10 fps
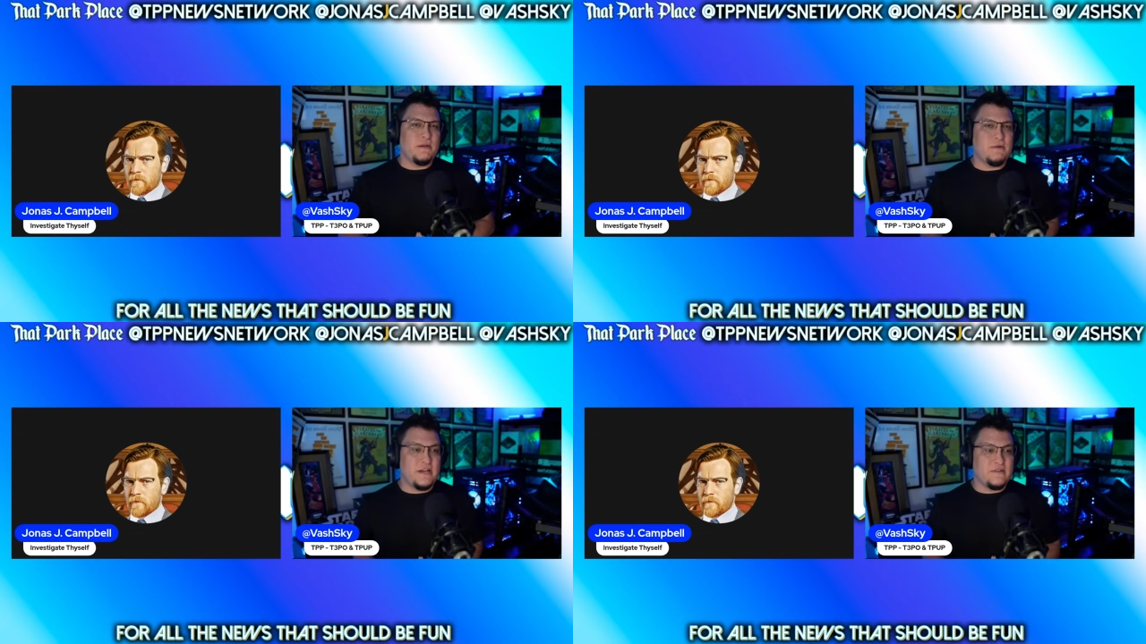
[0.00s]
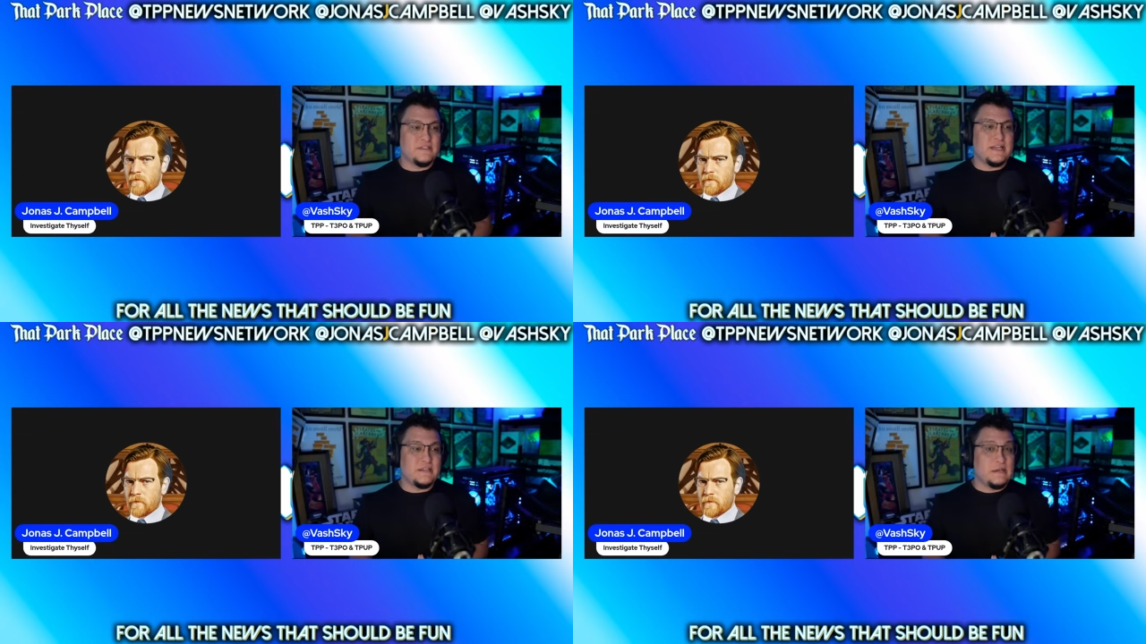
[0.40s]
Speaker 1: anybody
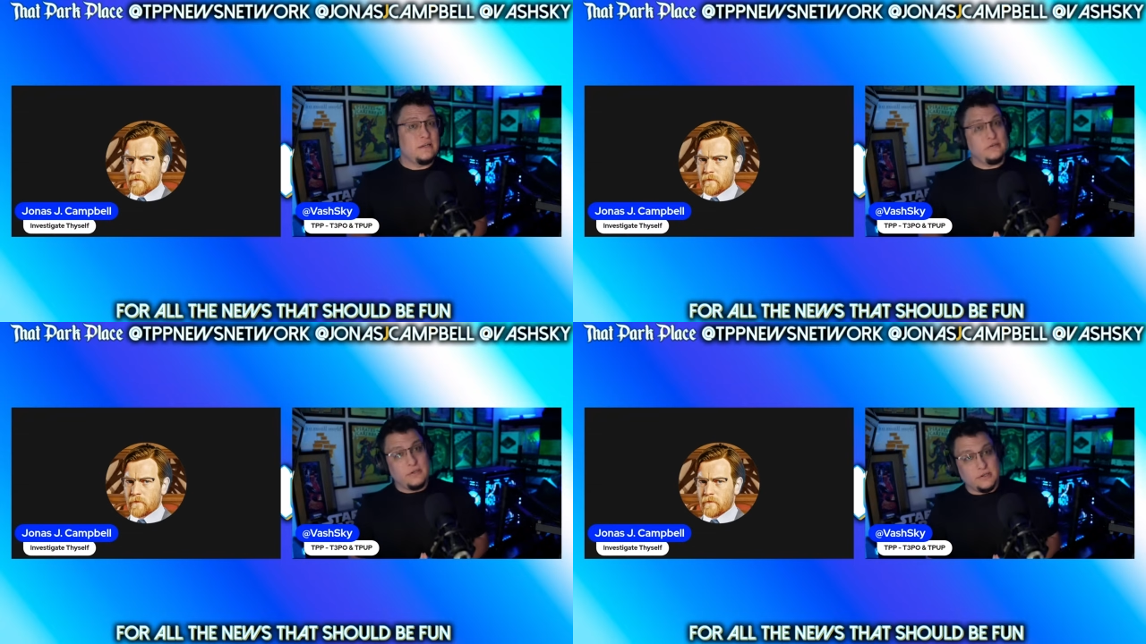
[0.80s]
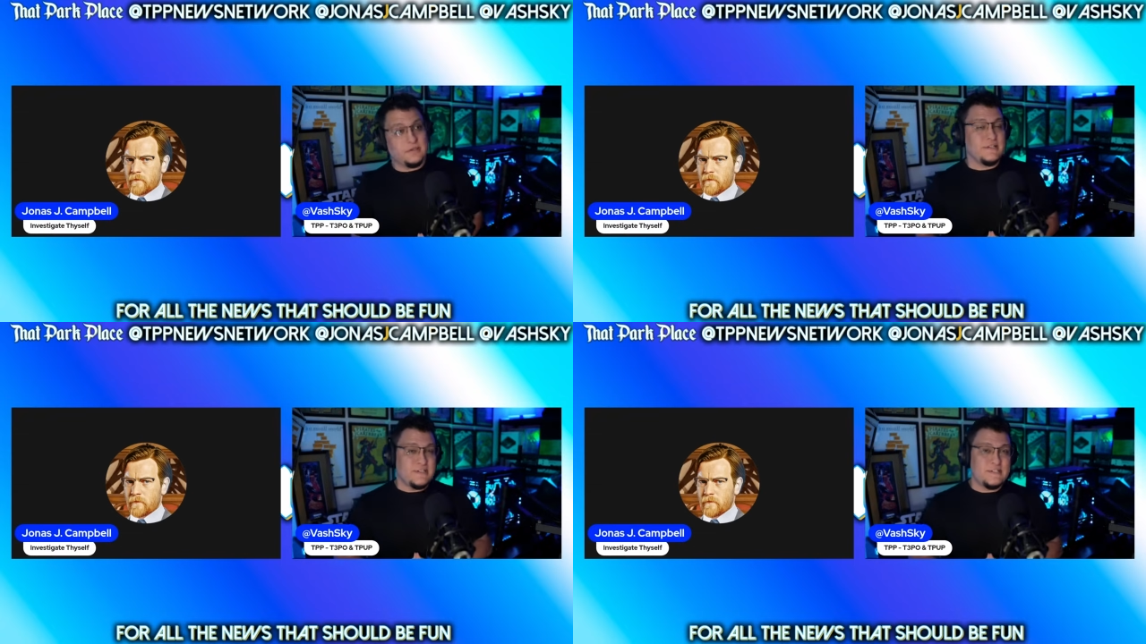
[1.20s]
else, that look,
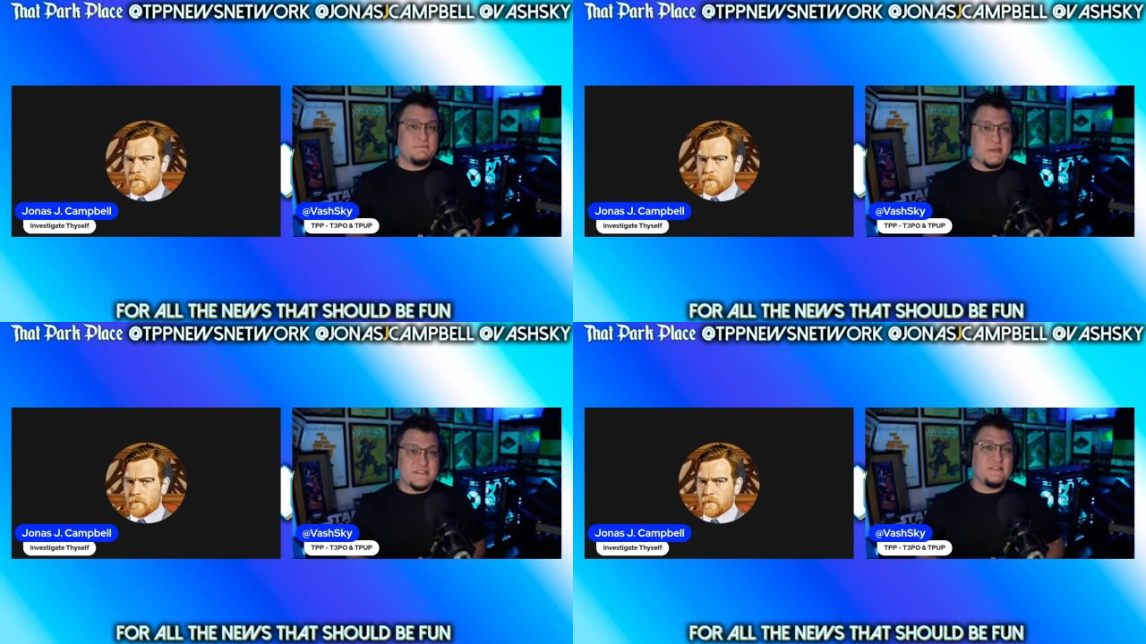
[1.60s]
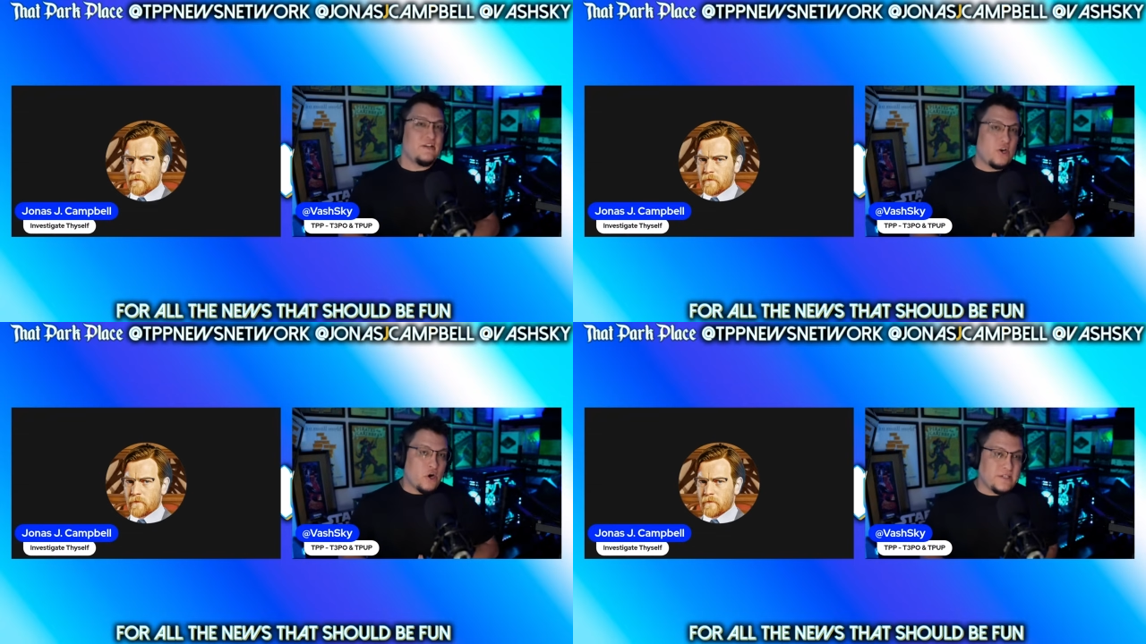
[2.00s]
this is
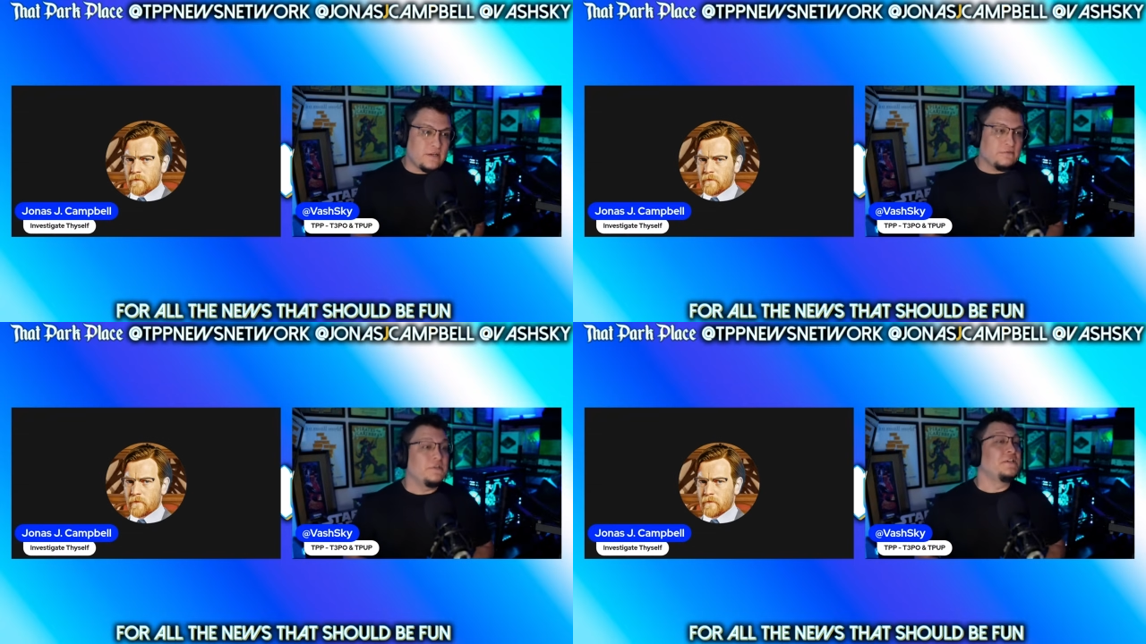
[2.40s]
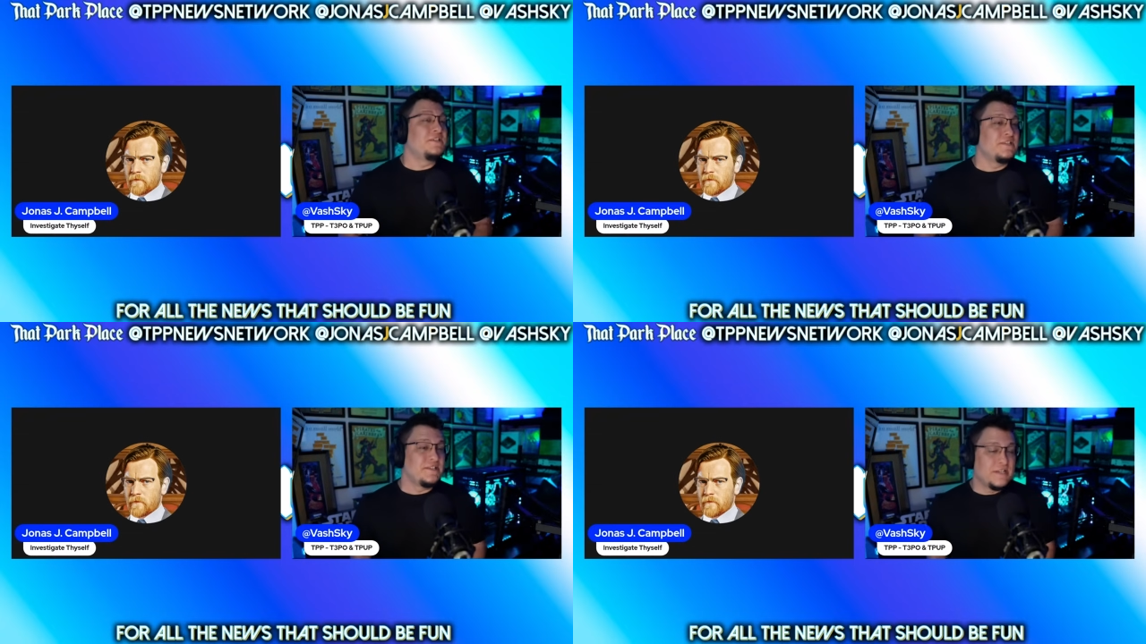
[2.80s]
basically a cartel.
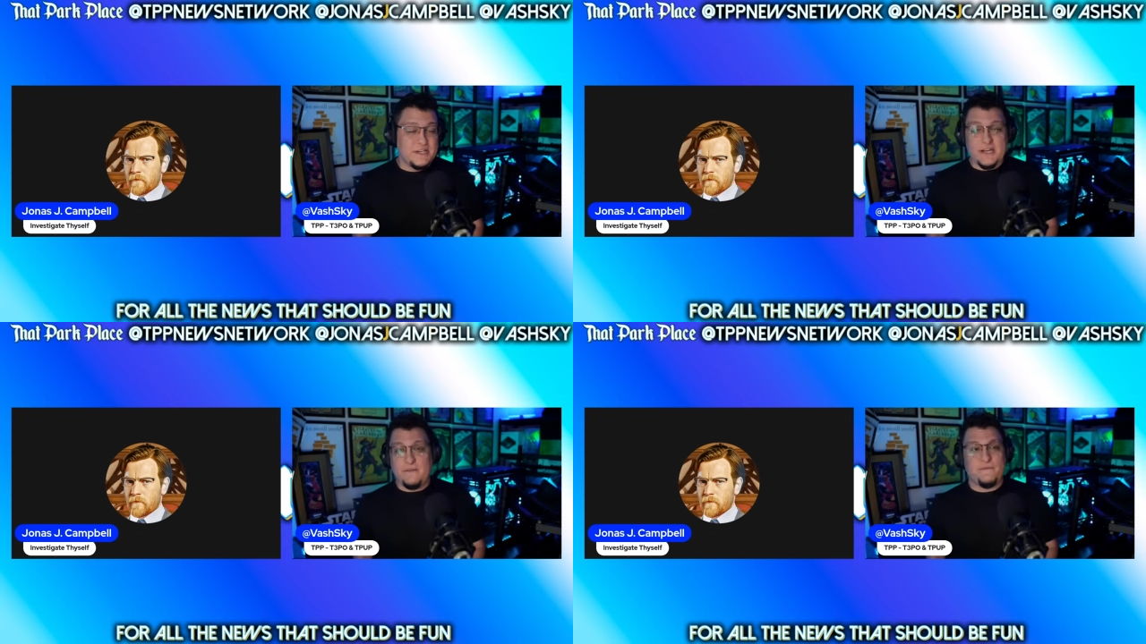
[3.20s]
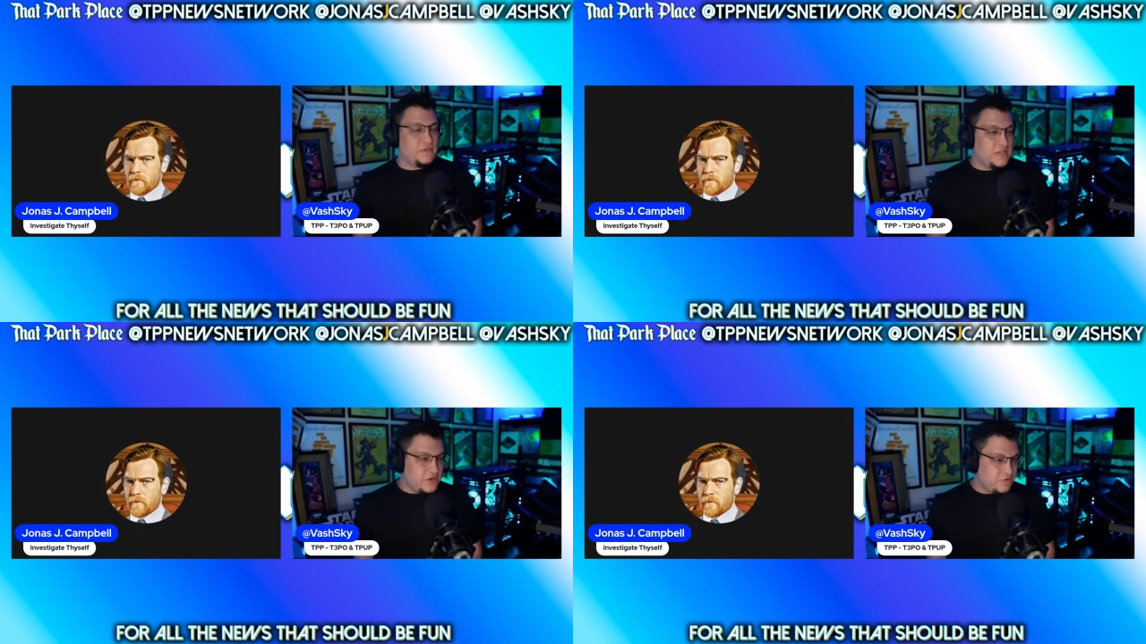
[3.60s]
This is
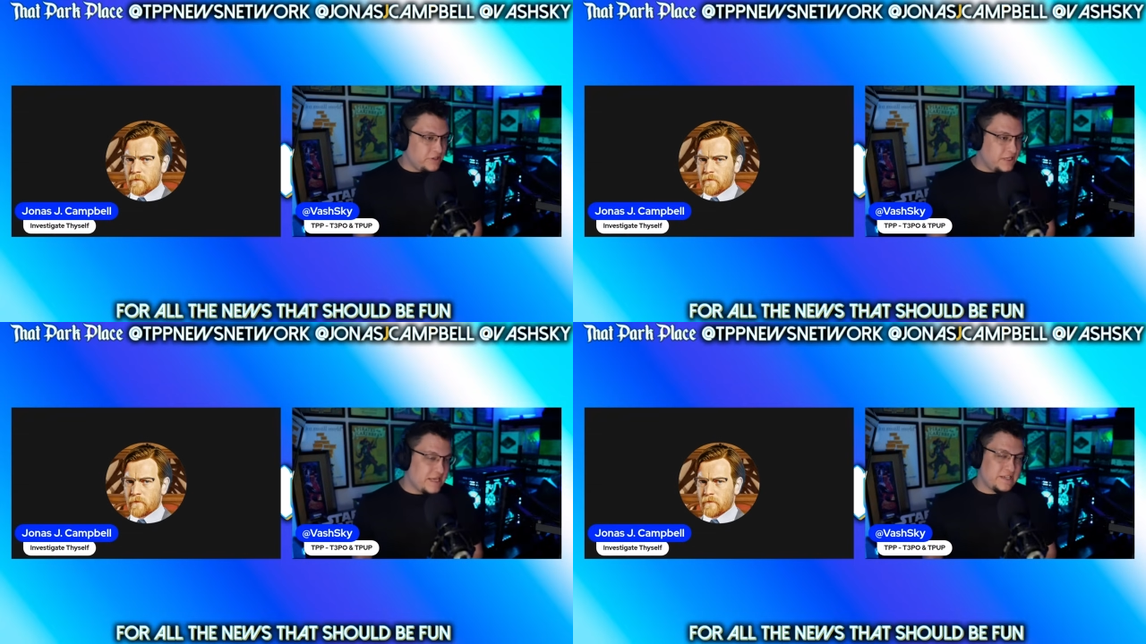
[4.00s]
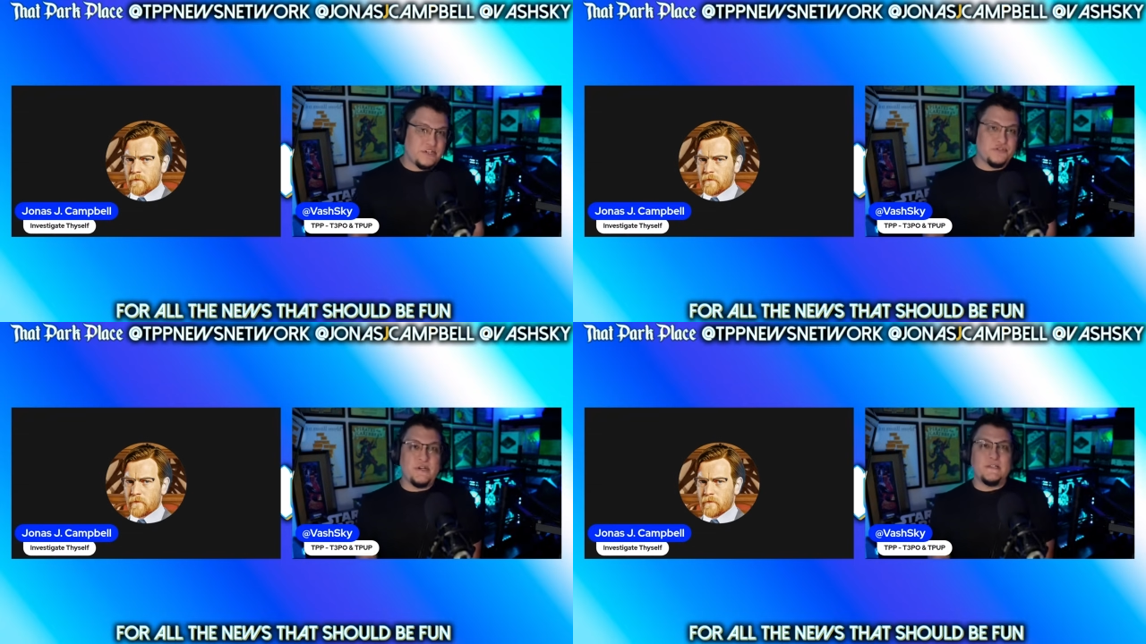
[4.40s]
flagrantly
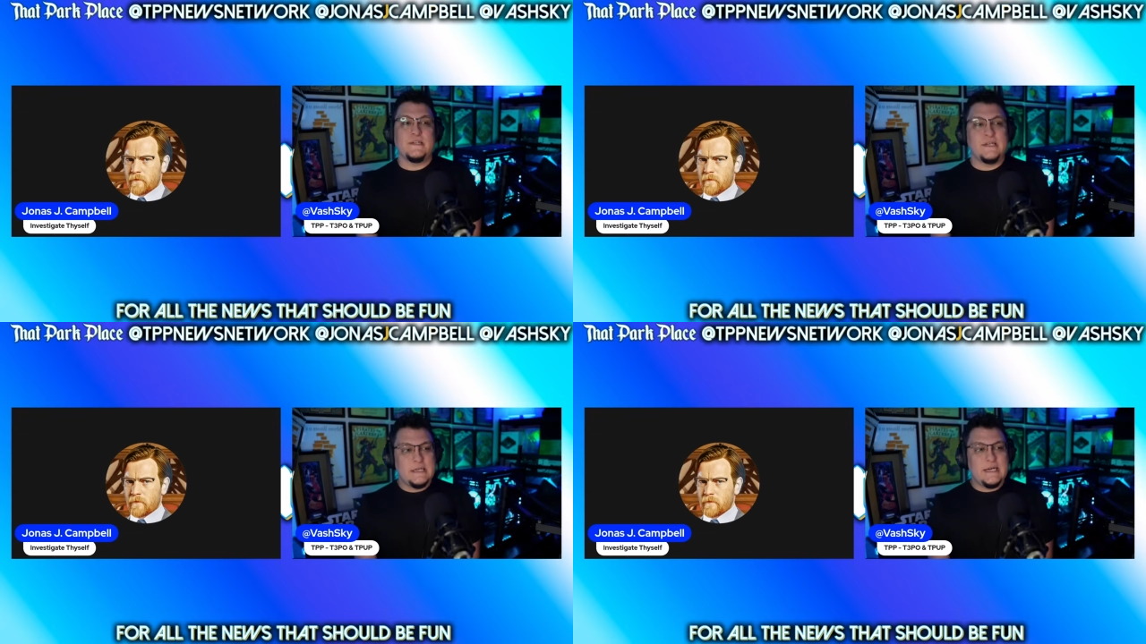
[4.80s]
antitrust.